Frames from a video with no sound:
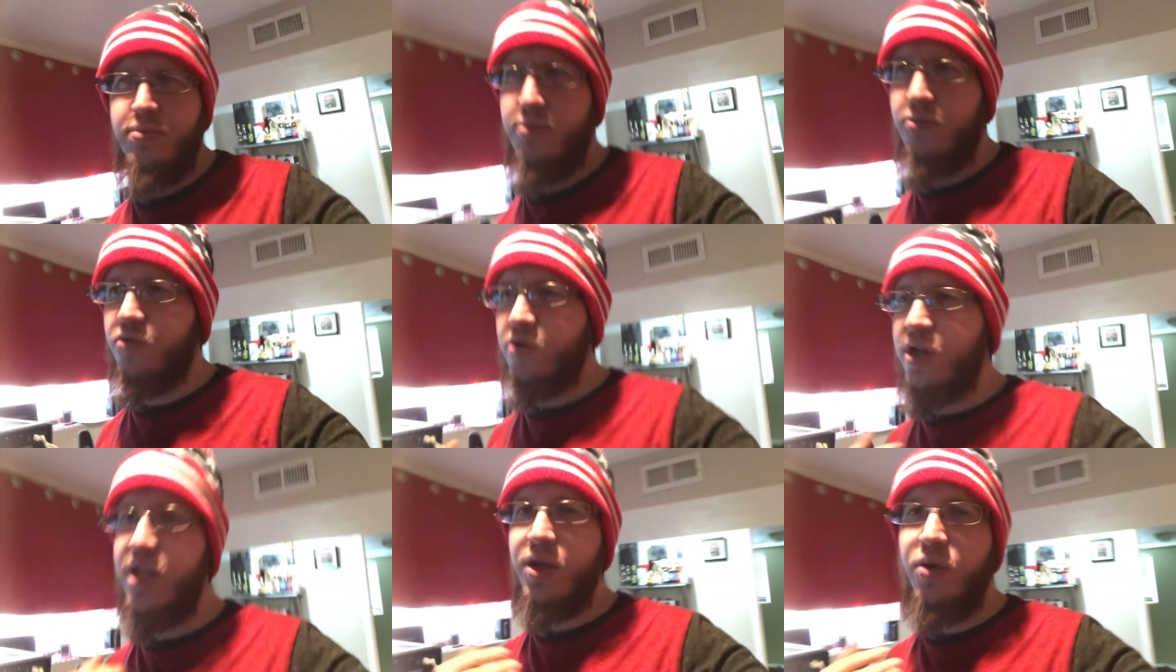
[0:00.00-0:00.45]

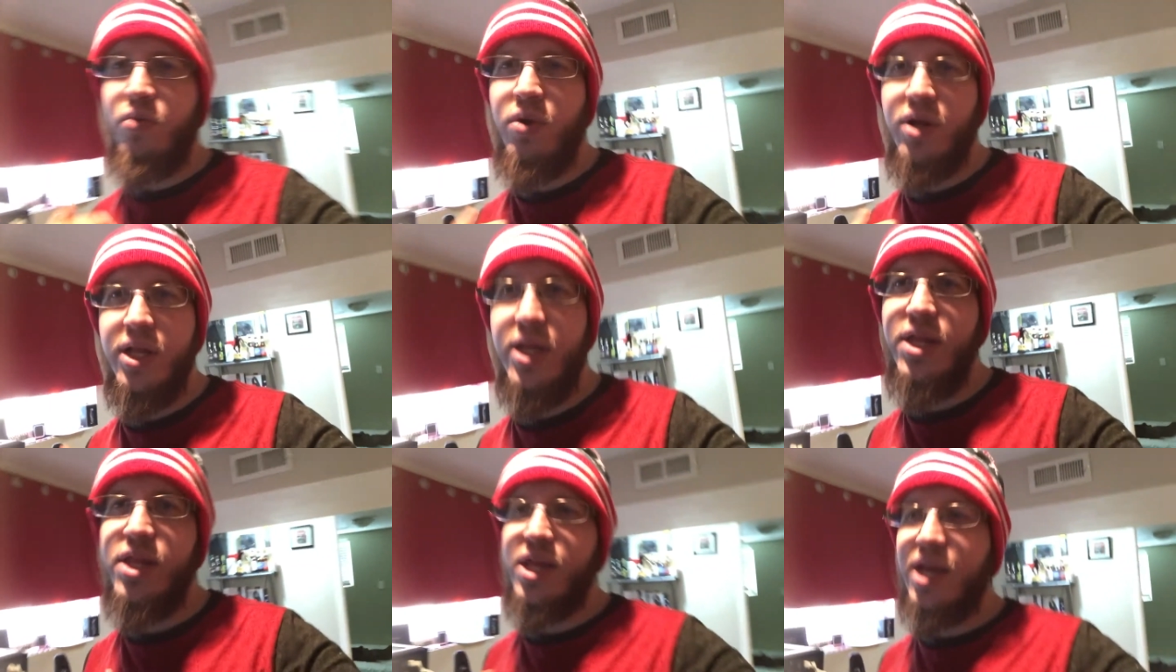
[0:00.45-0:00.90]
Really,
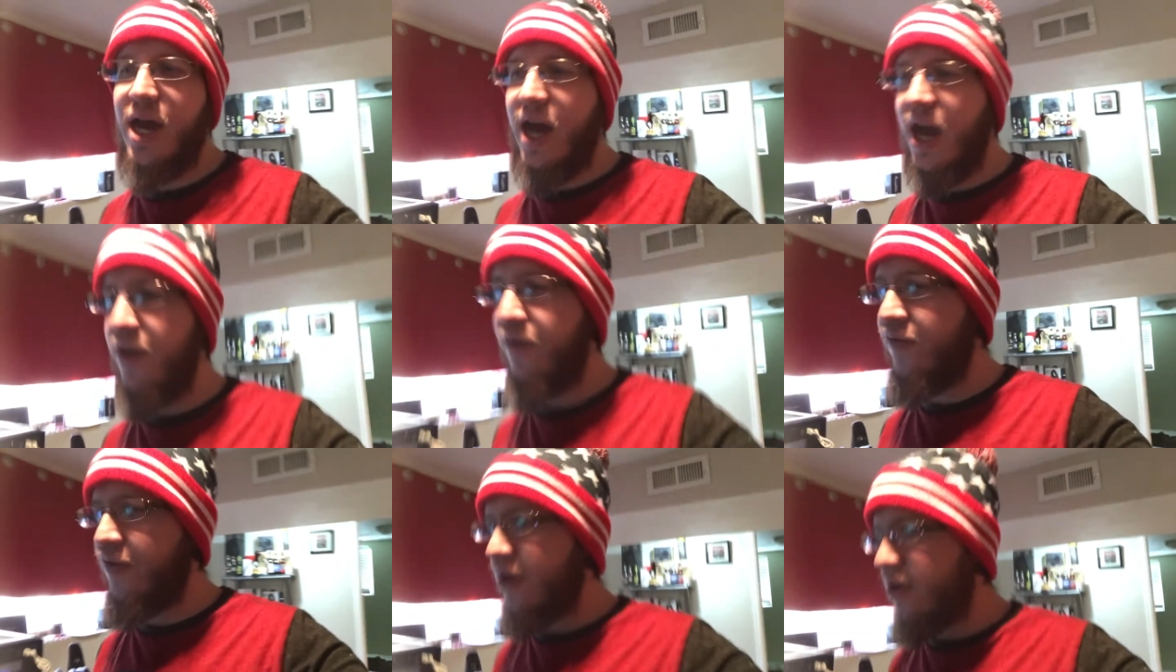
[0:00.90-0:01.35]
really the
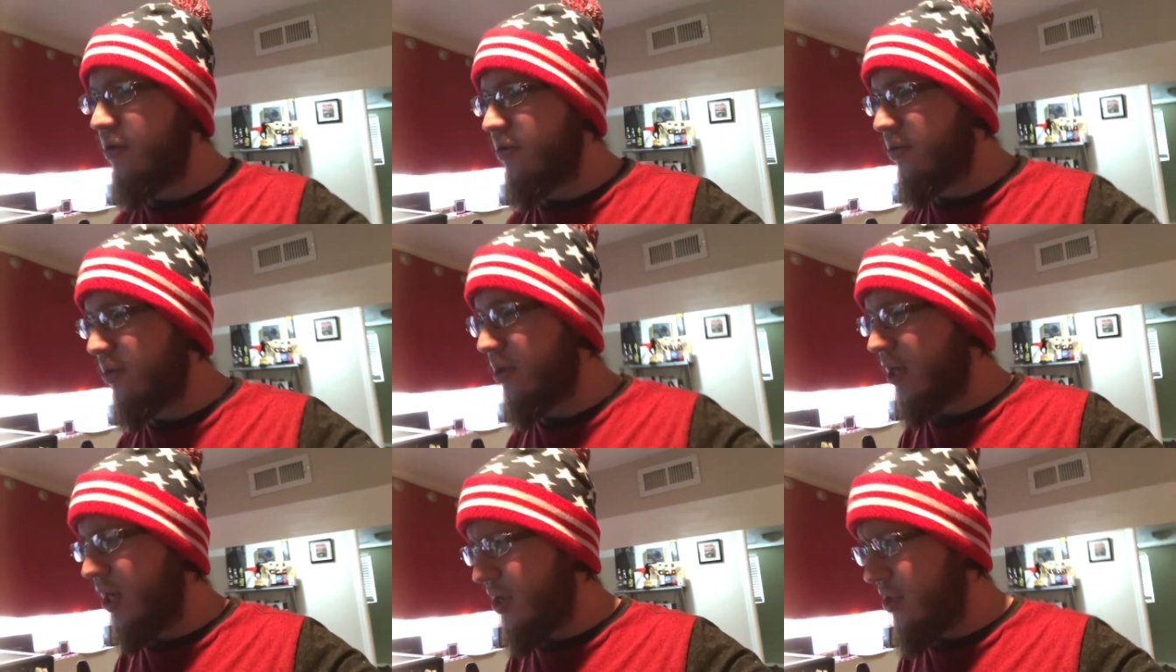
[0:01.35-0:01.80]

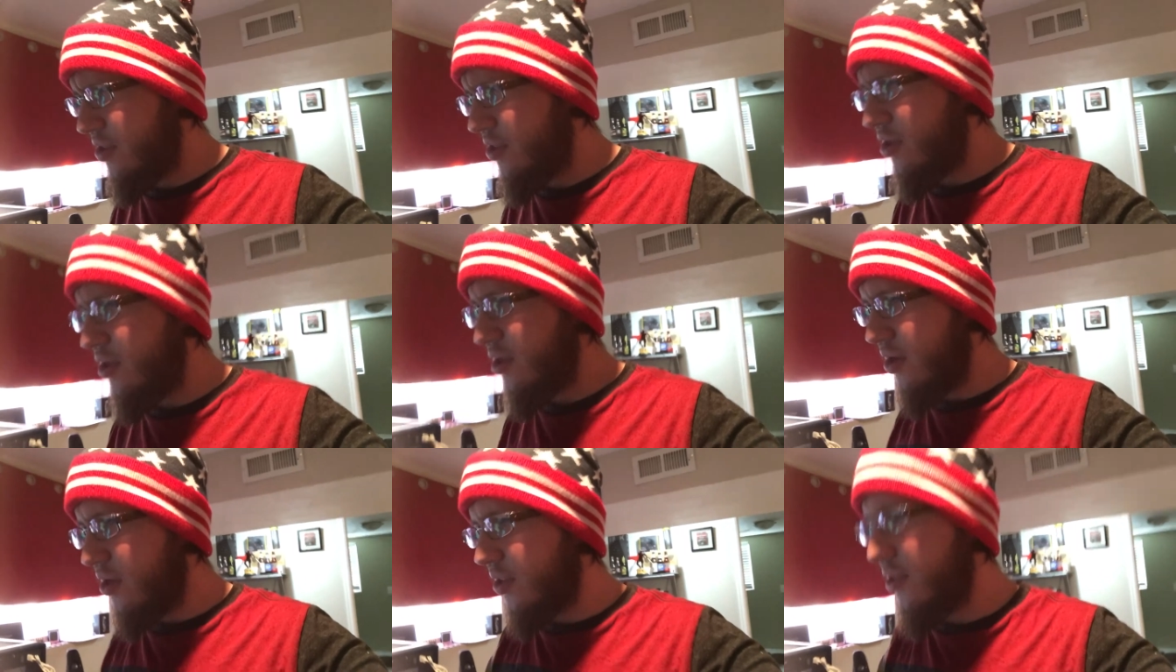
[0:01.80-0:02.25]
iPhone and
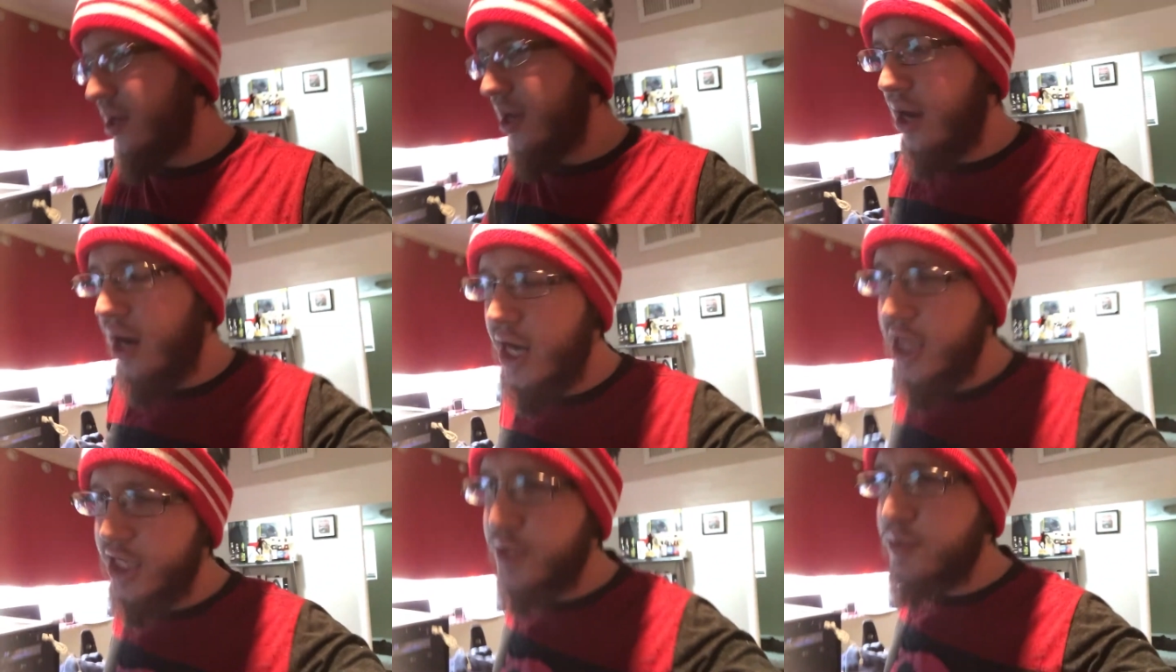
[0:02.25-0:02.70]
the, the
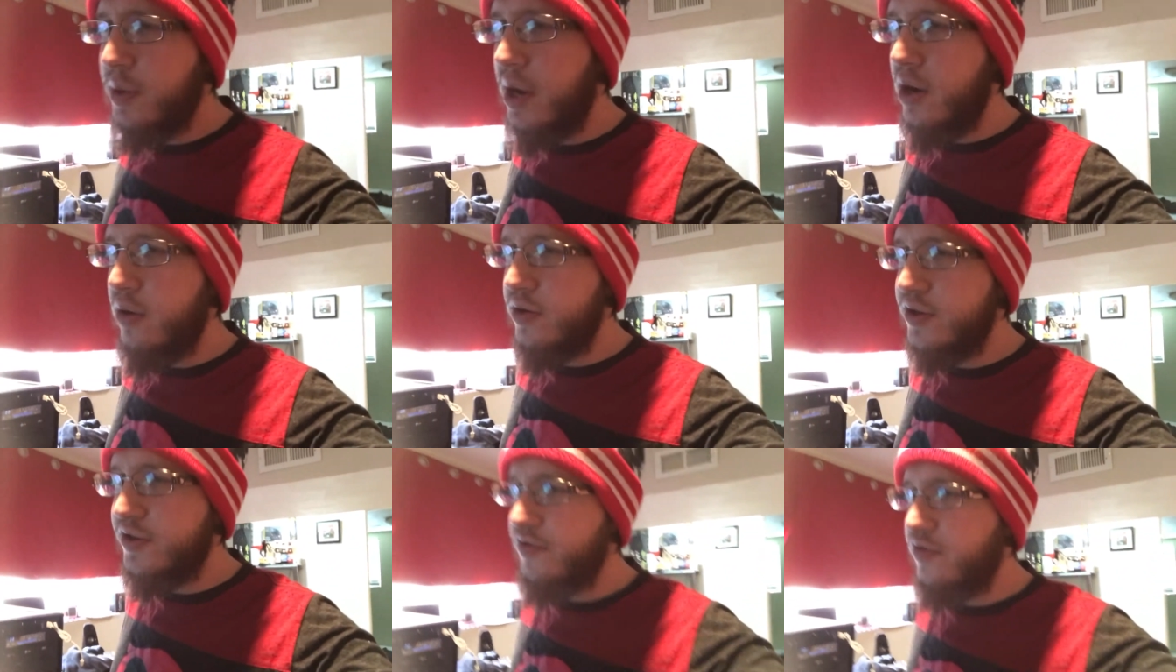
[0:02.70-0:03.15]

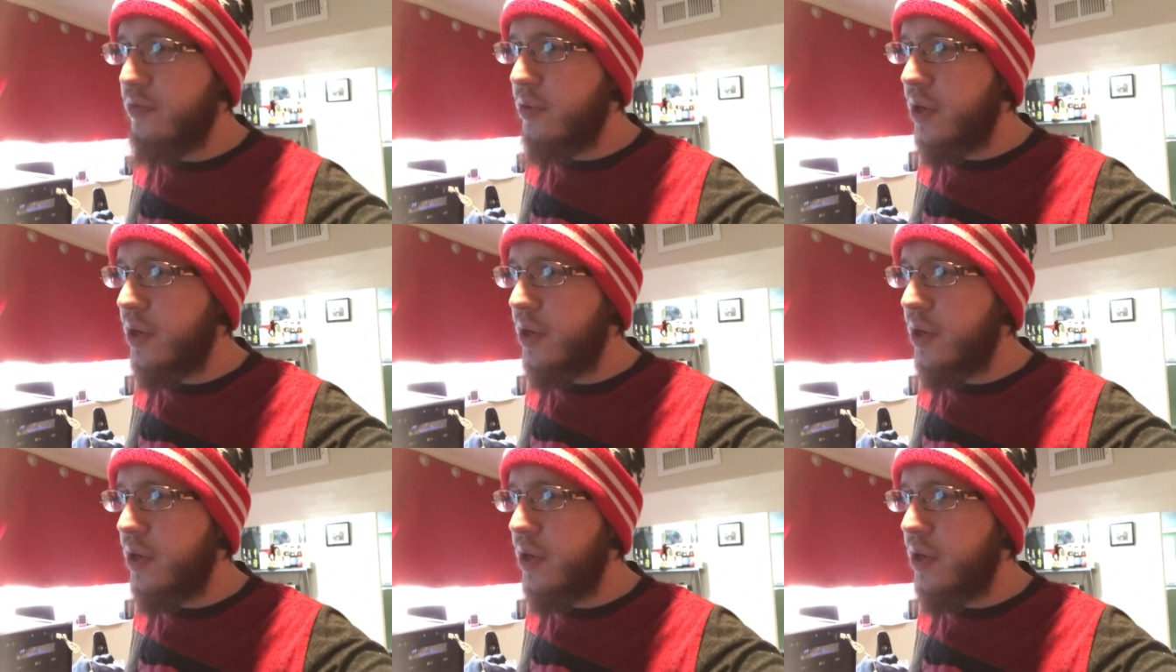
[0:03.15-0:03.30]
hotspot was for